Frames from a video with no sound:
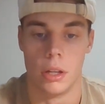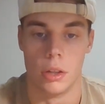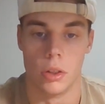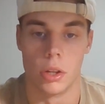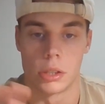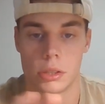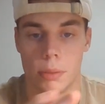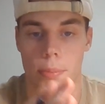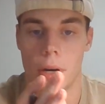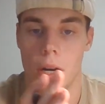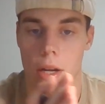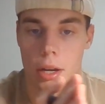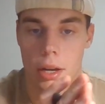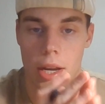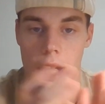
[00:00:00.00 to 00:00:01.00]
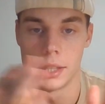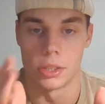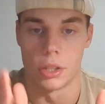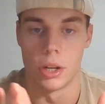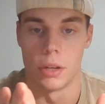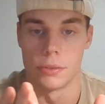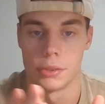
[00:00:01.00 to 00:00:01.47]
looked upon as an
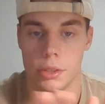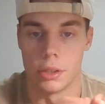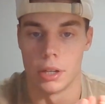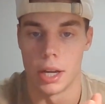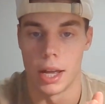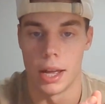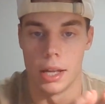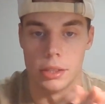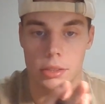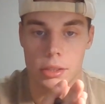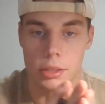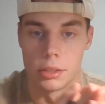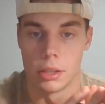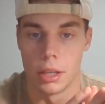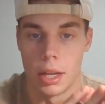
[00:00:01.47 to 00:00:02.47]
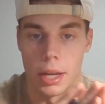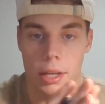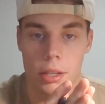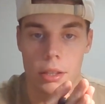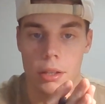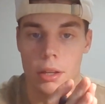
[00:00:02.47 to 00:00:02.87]
officer as like